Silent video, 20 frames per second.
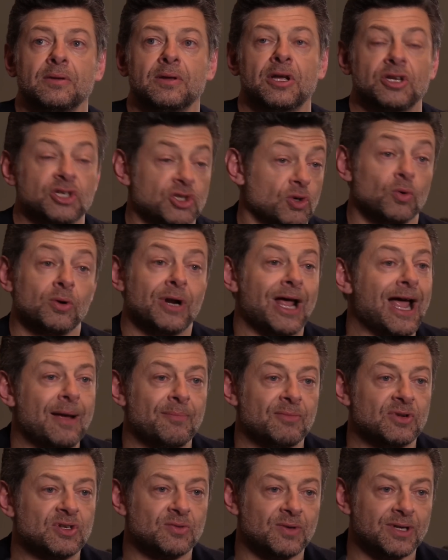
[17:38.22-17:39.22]
a
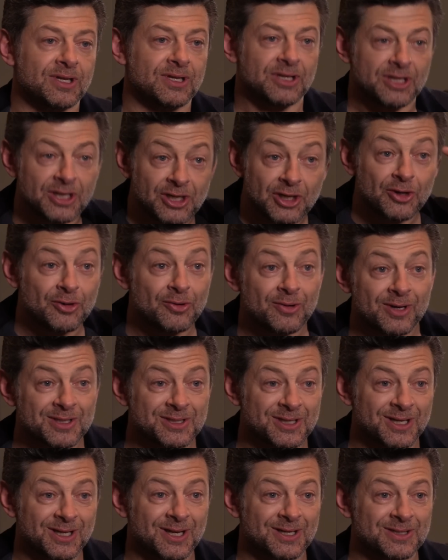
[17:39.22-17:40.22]
shorthand between you
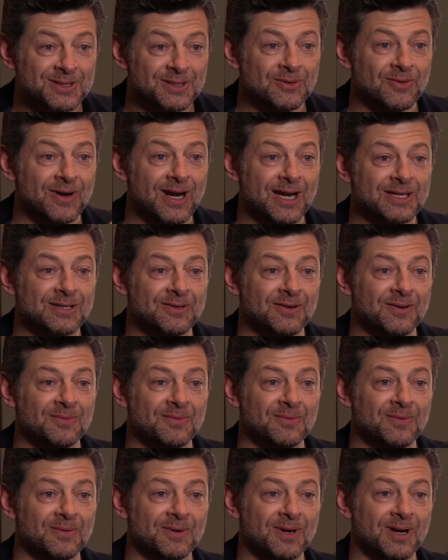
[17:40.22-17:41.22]
as a, as a director
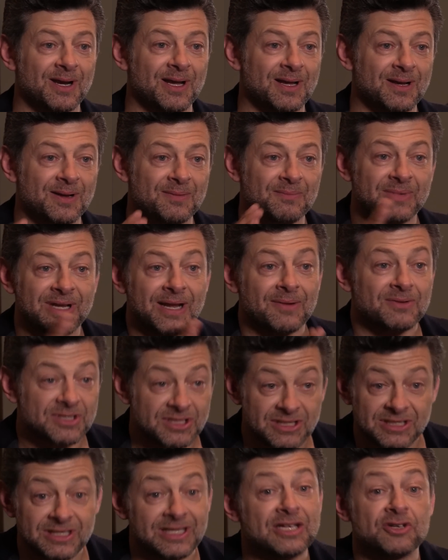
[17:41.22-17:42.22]
and, uh, and being able
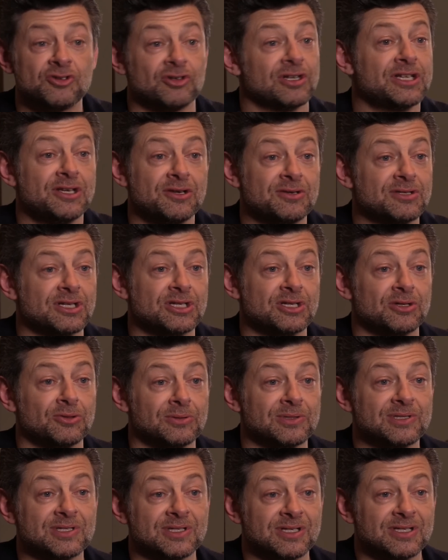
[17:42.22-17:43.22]
to literally use the
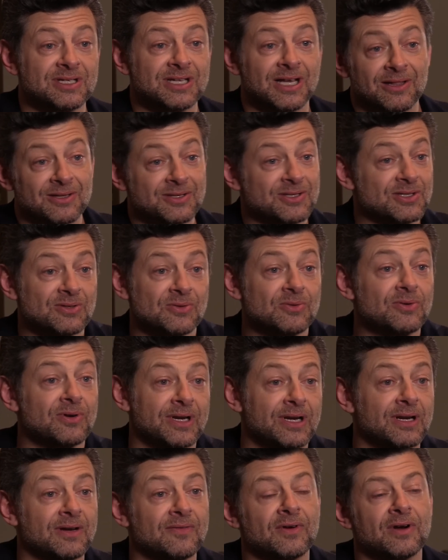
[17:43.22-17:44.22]
tools to tell the
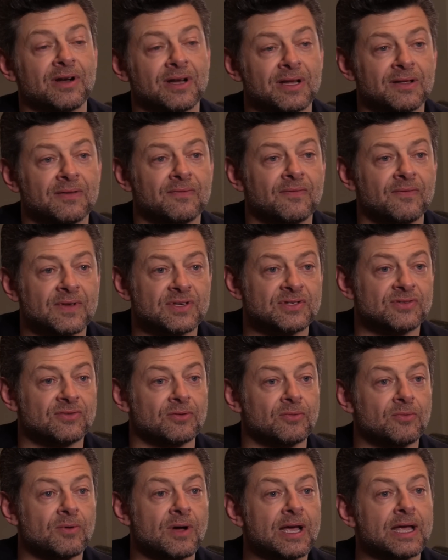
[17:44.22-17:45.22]
story in a very mm.
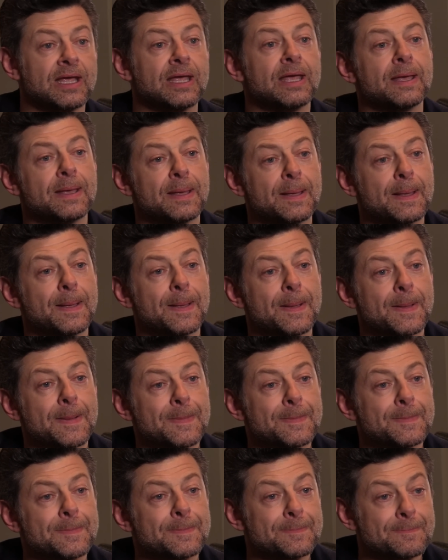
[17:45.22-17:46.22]
visceral way. Well,
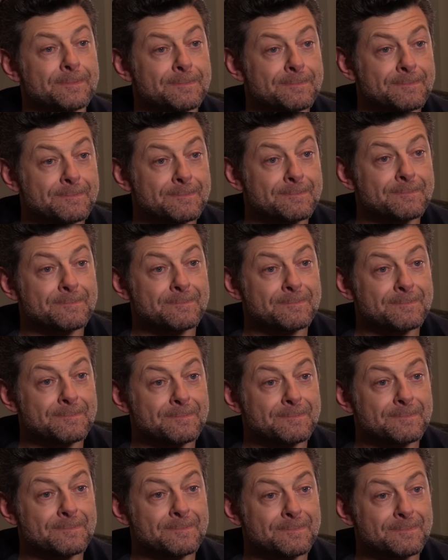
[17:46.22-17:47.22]
another thing that's different about this
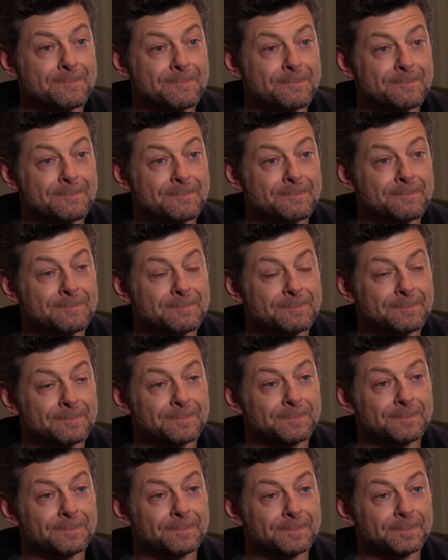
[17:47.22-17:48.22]
se this sequel
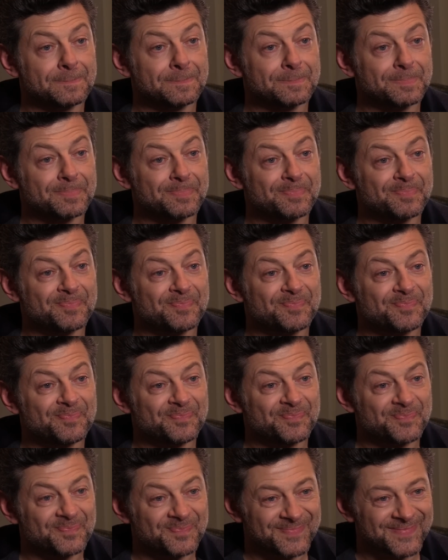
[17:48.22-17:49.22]
to Apes, the second
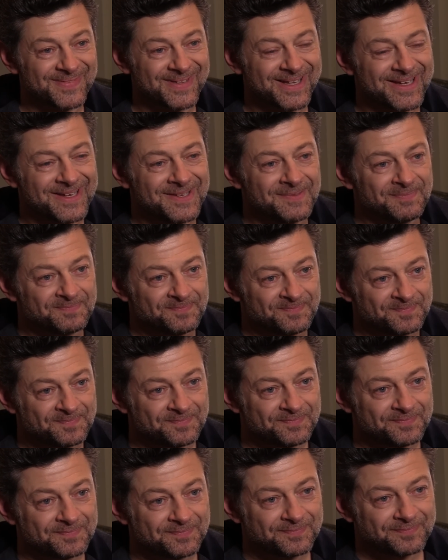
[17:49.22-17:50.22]
Apes, is that
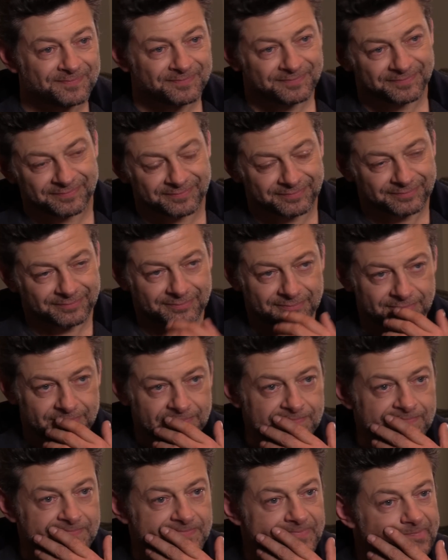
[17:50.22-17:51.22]
it's uh,
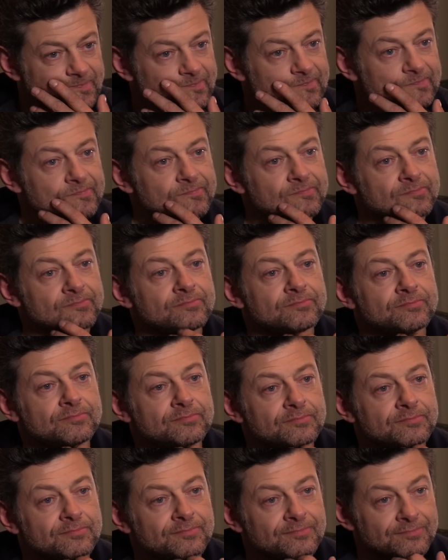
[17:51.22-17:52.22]
there are
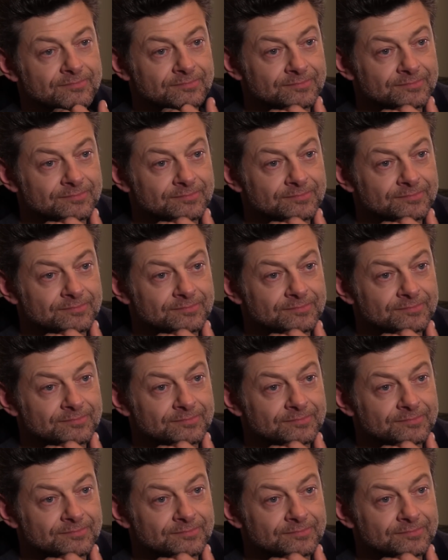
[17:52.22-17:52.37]
crowds